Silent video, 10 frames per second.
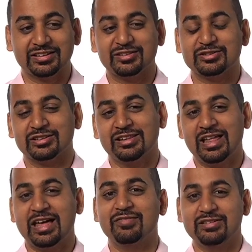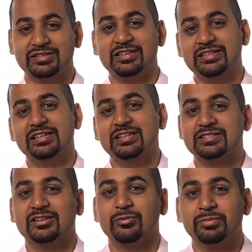Like, there's a lot of these
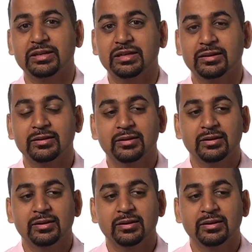ideas that are being